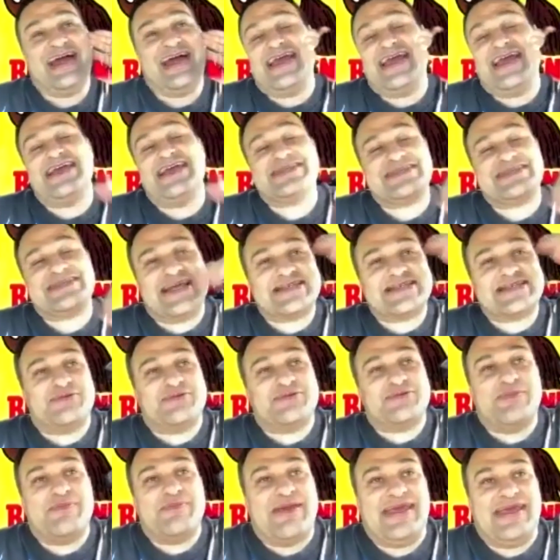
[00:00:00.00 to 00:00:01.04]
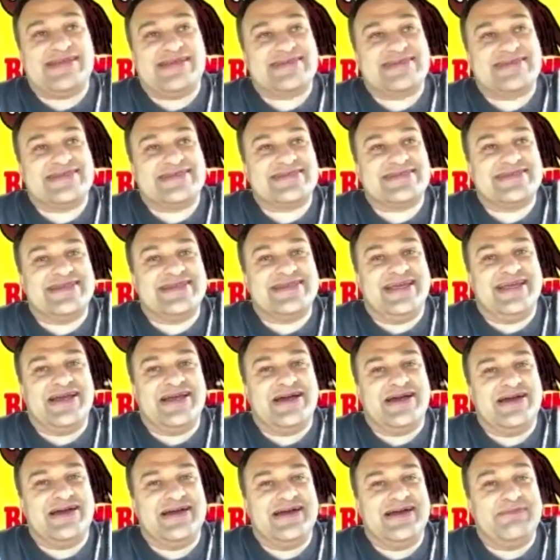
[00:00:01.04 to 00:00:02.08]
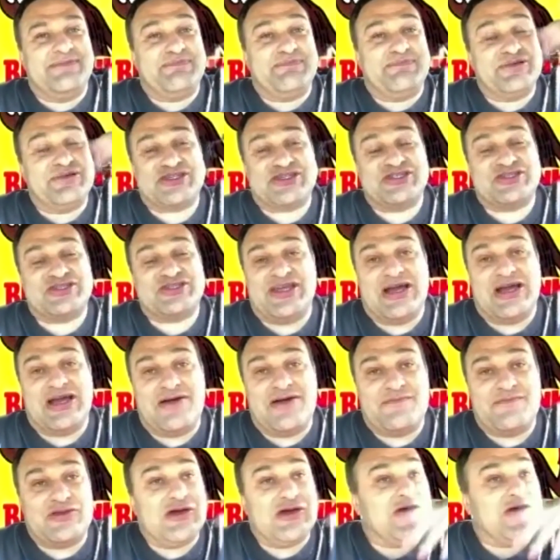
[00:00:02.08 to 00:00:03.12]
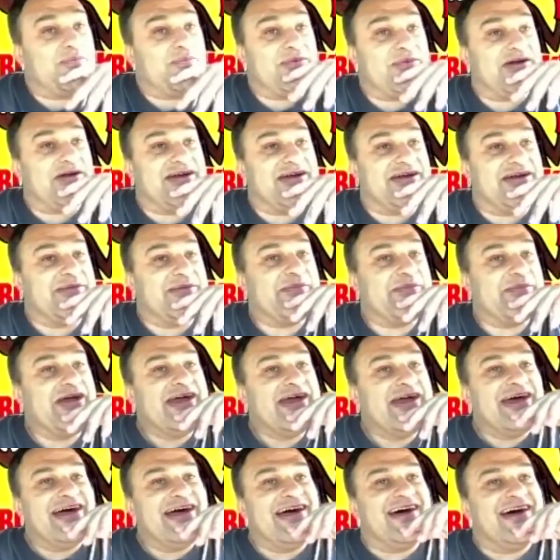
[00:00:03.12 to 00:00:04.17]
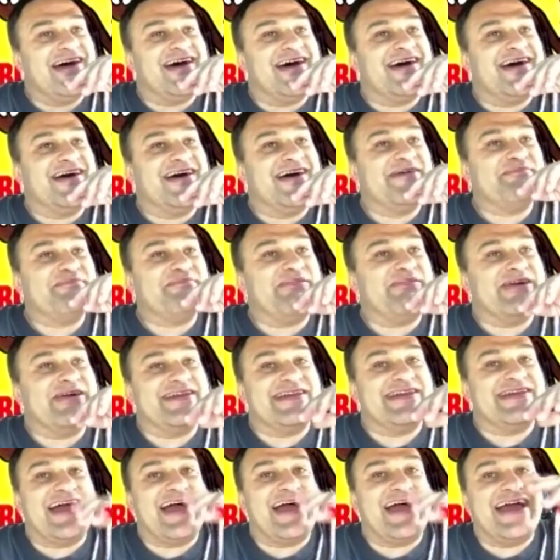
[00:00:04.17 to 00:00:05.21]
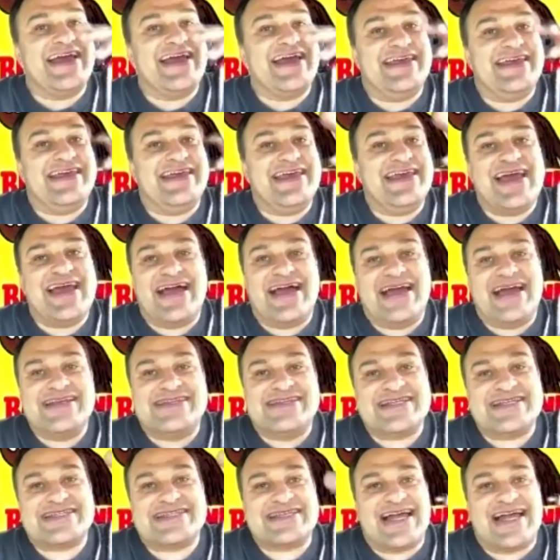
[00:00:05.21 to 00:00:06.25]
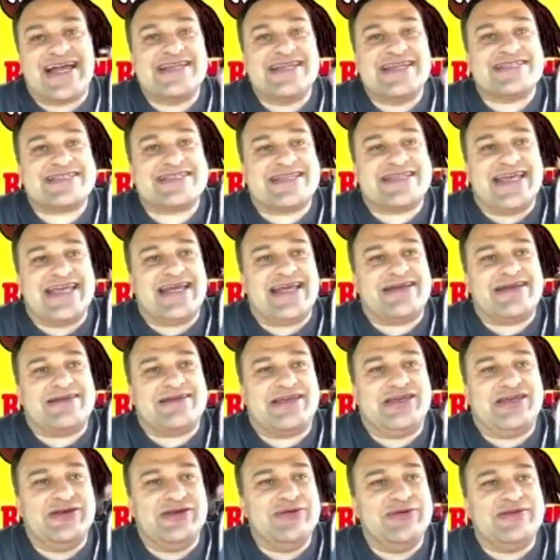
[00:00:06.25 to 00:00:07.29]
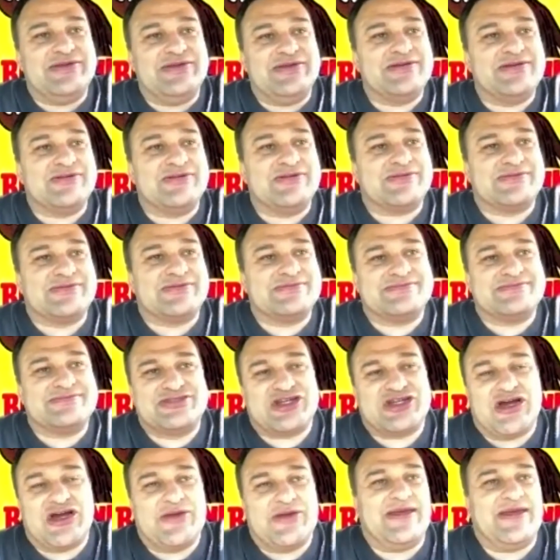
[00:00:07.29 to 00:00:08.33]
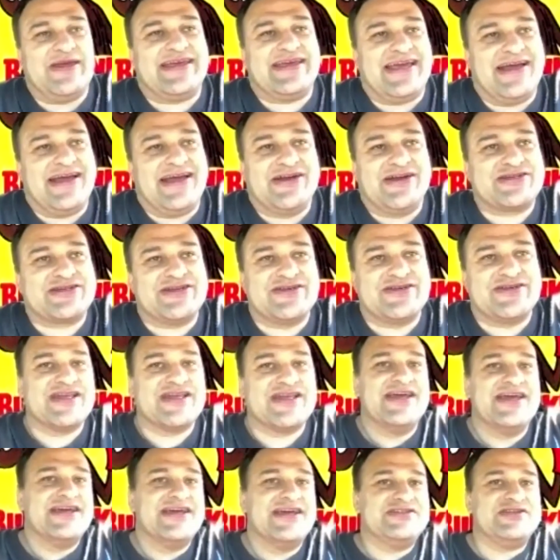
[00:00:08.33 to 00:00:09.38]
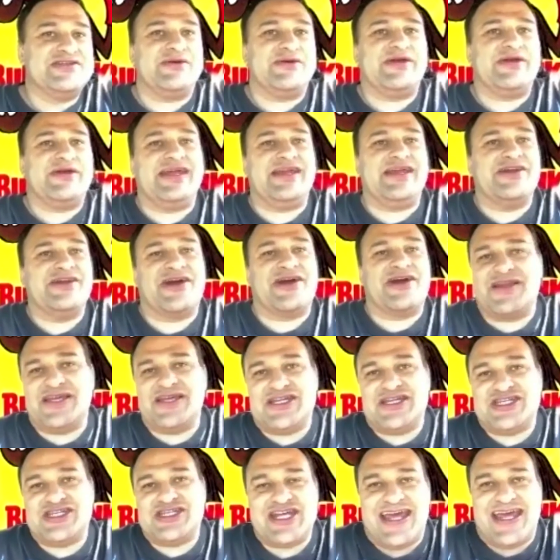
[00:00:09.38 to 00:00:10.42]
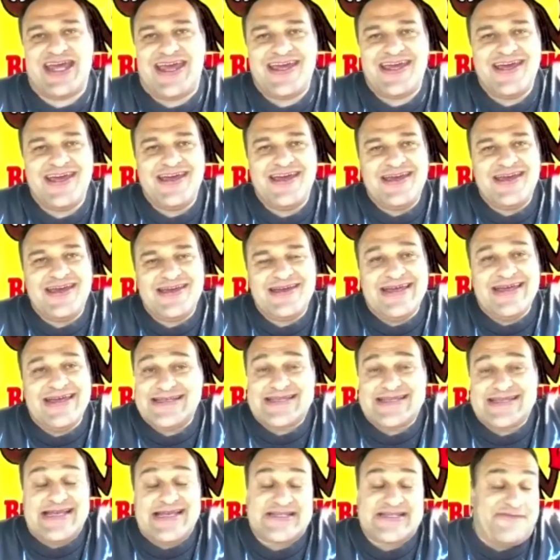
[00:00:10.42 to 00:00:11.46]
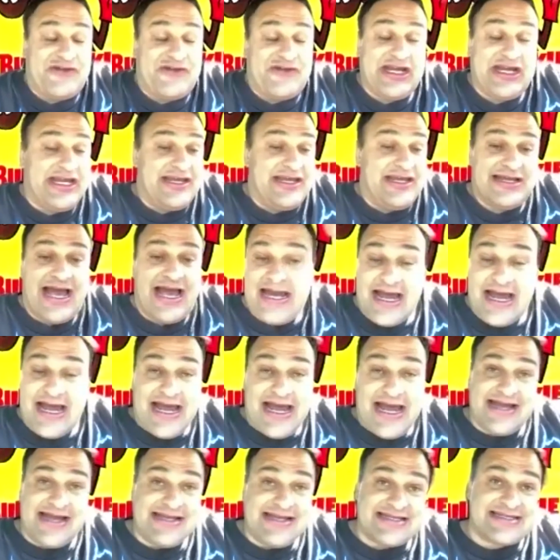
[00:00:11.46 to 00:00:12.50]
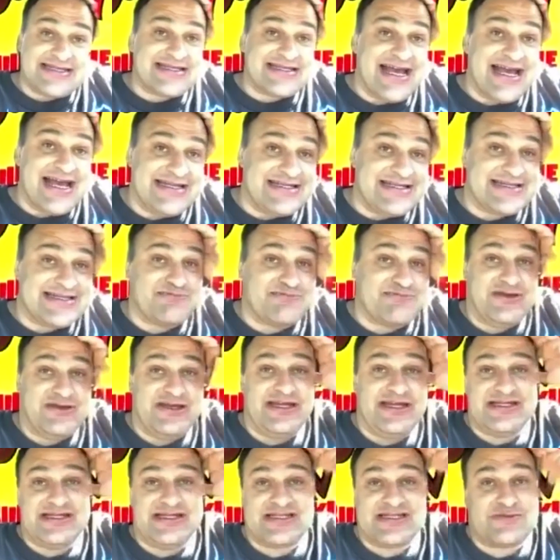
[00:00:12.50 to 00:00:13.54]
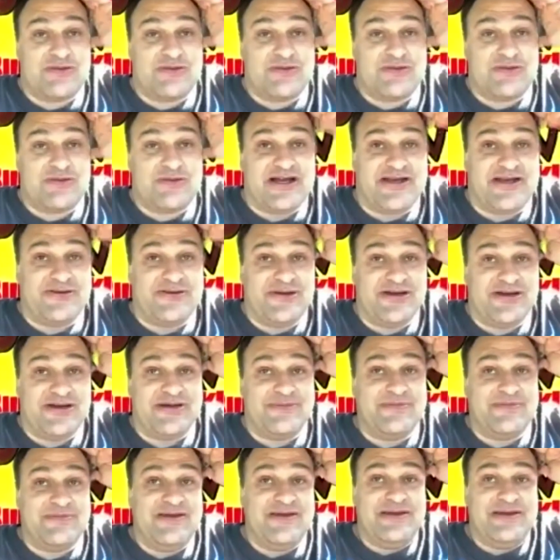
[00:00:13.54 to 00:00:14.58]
I guess that's what makes the pushes the envelope. But yeah, I just think cute little charming characters doing gnarly shit is funny. I just really just want to